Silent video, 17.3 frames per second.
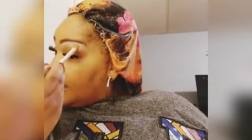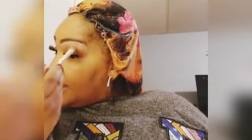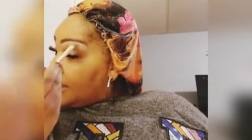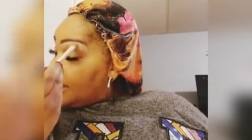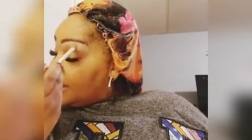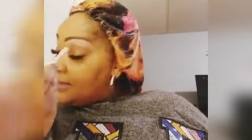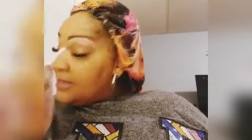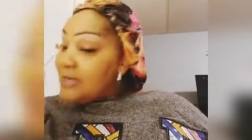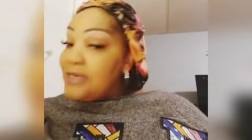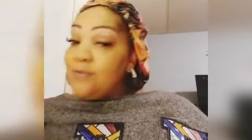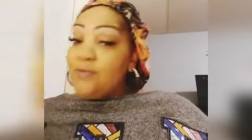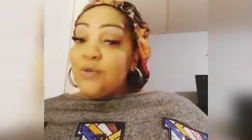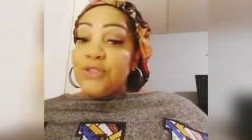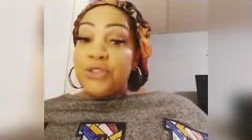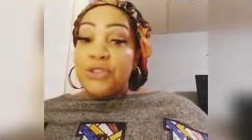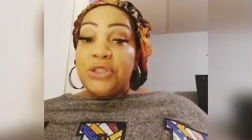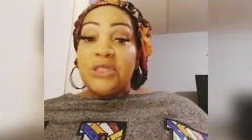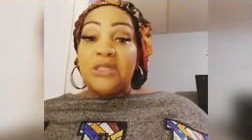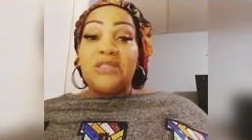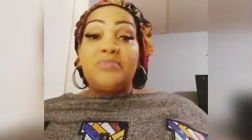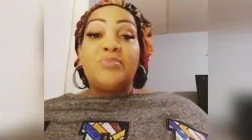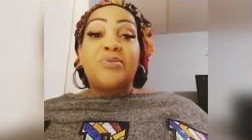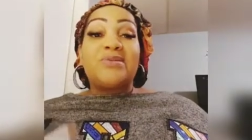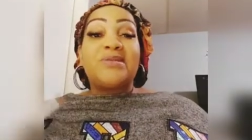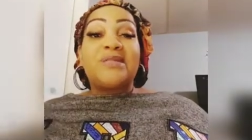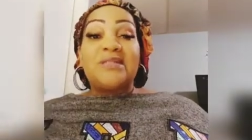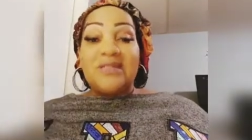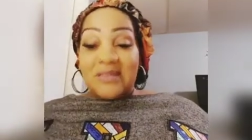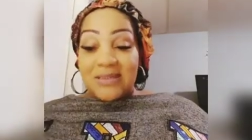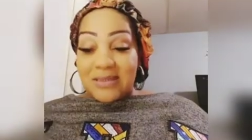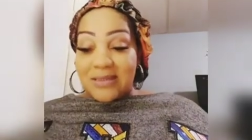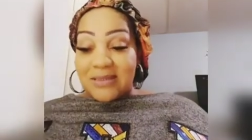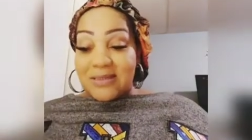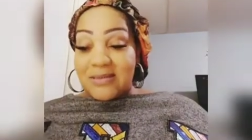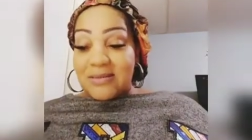And he was just
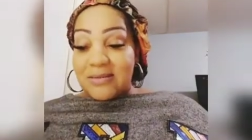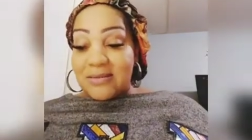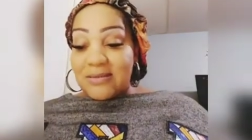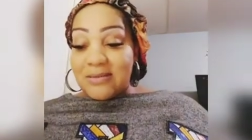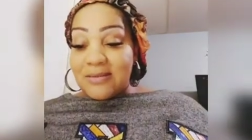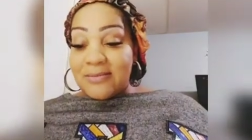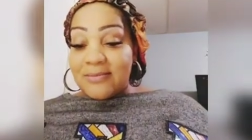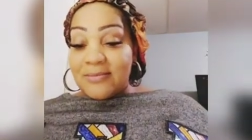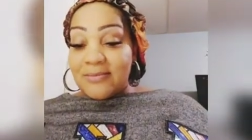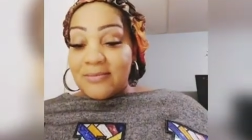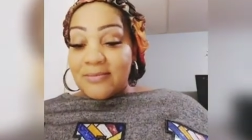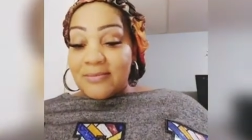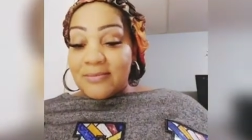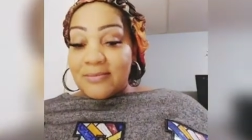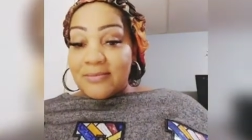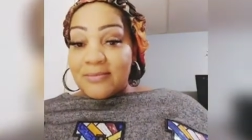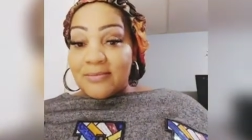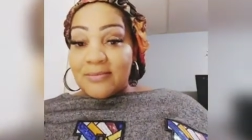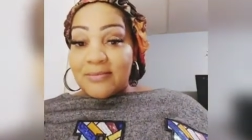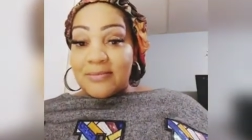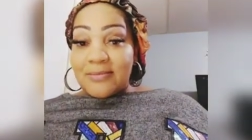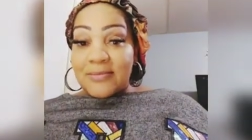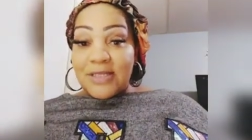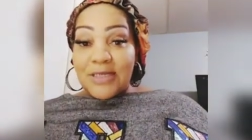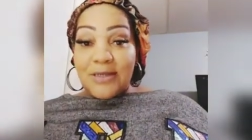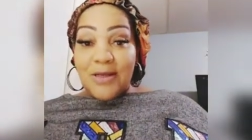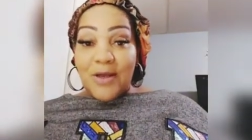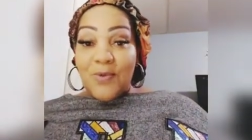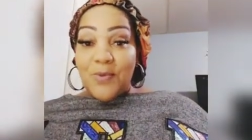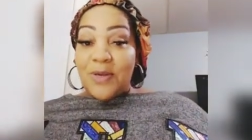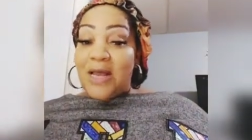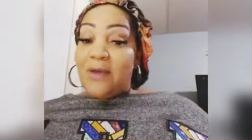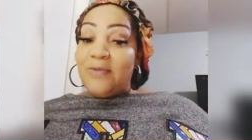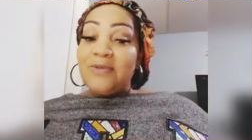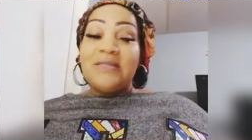persistent. You know,
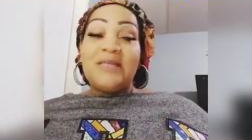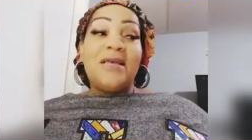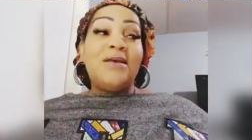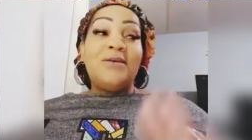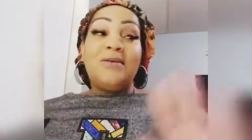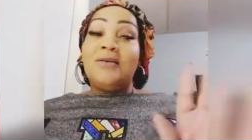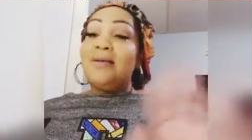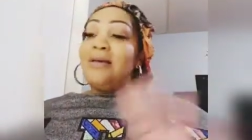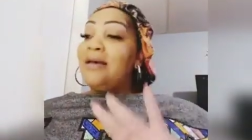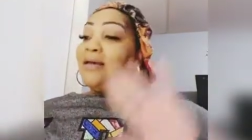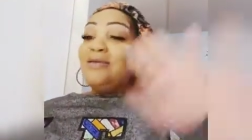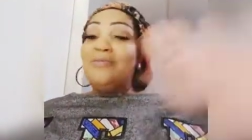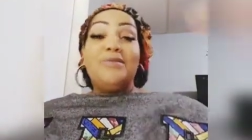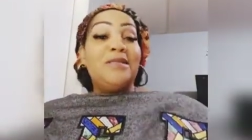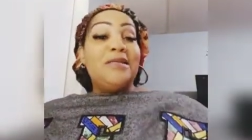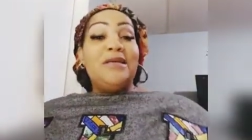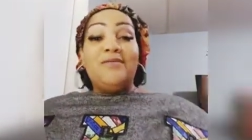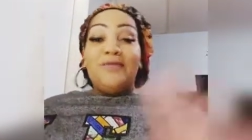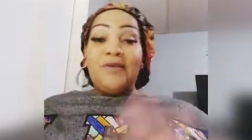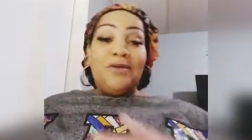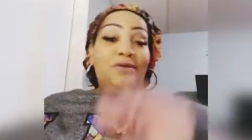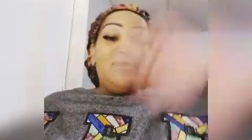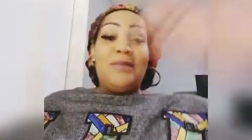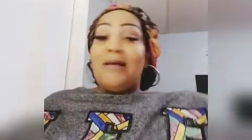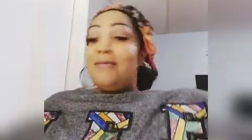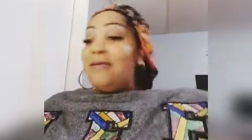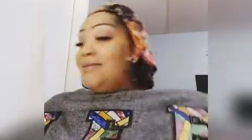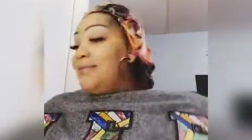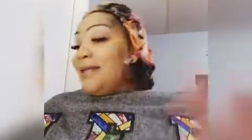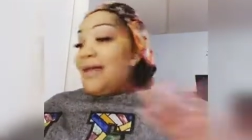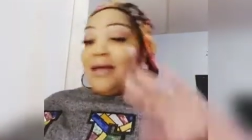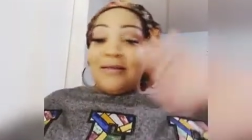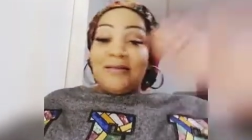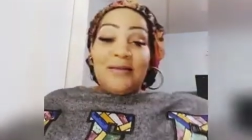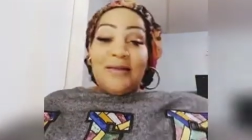when I would say, I don't believe you, blah, blah,
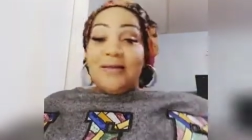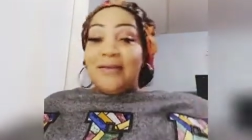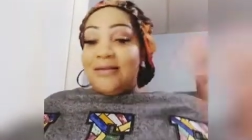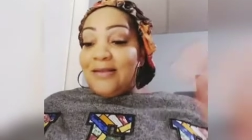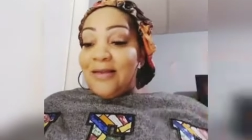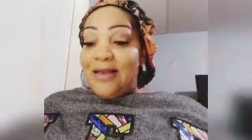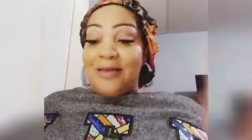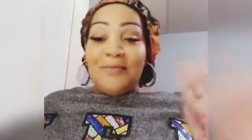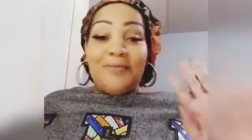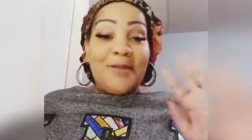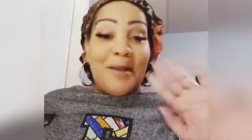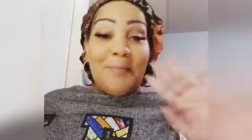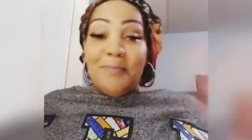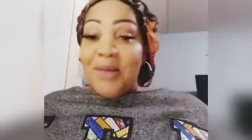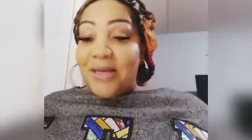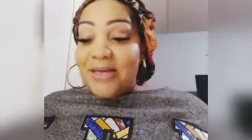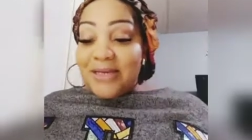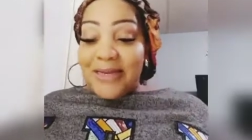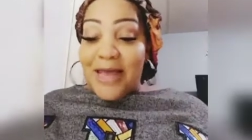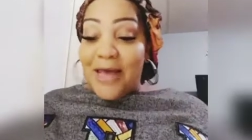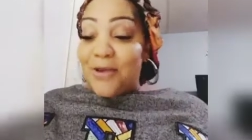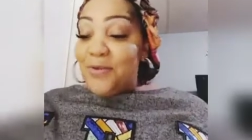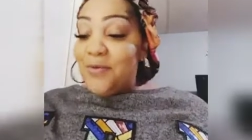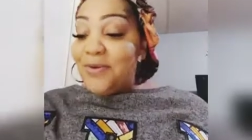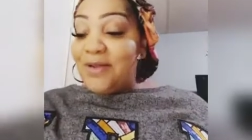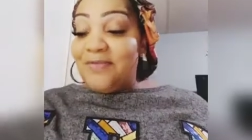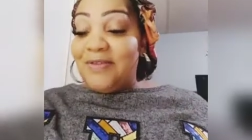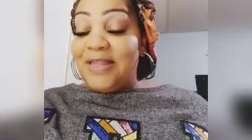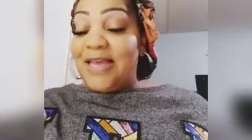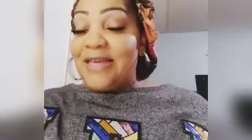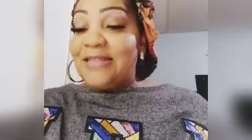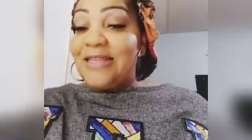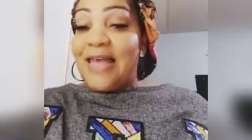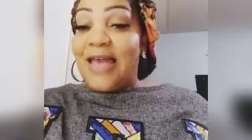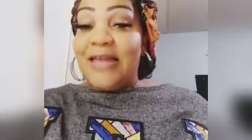blah, da, da, da, when I'm bugging out or whatever
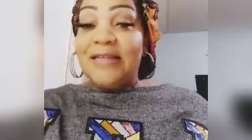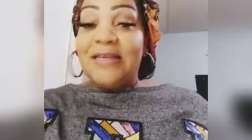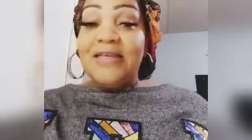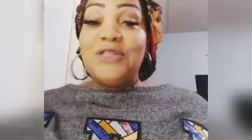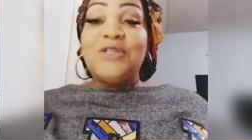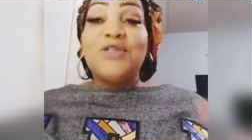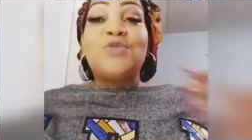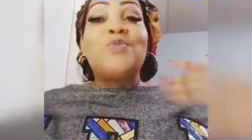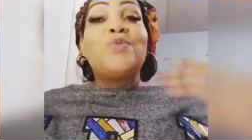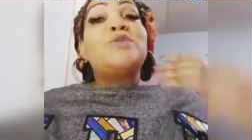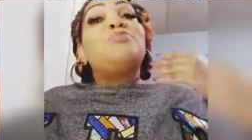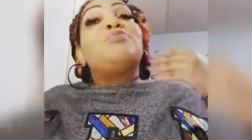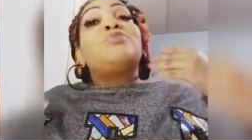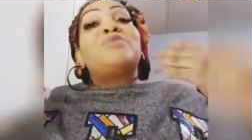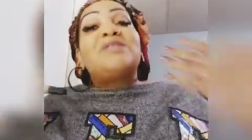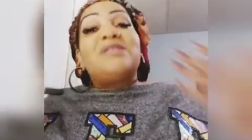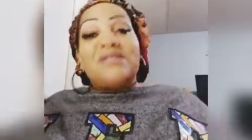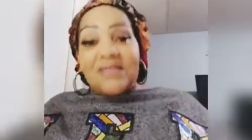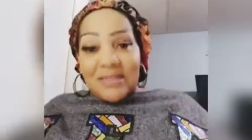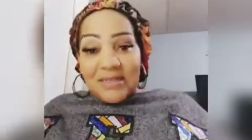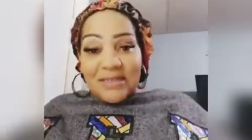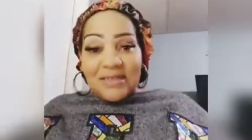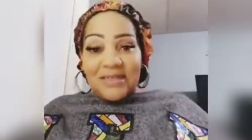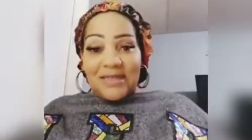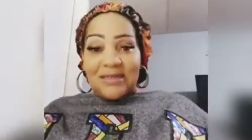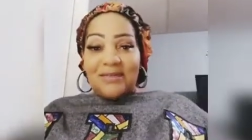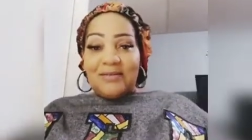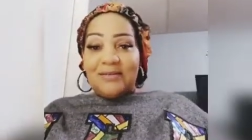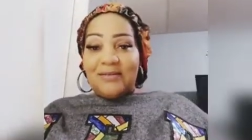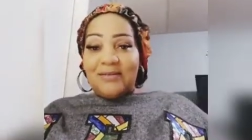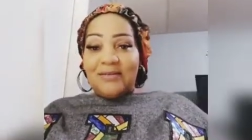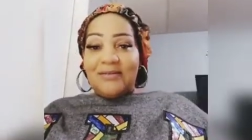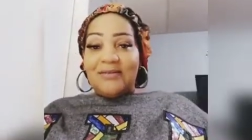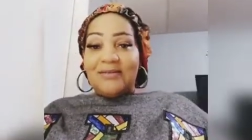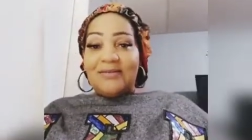like that, he just was persistent.
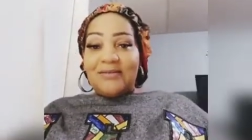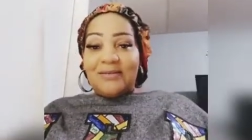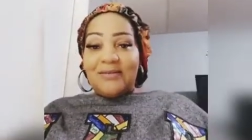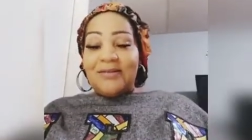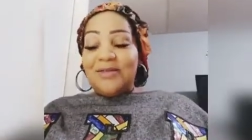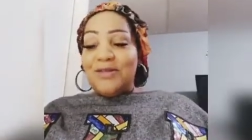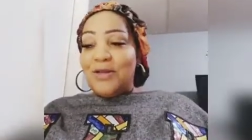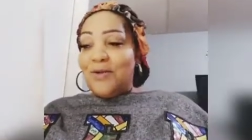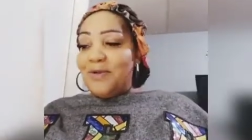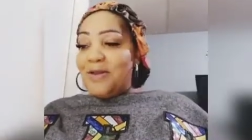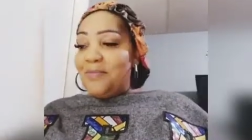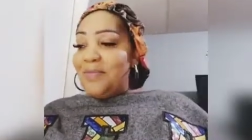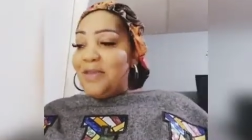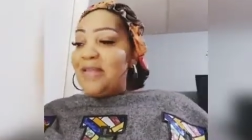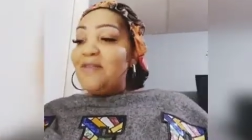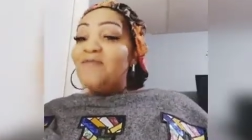You know what I mean?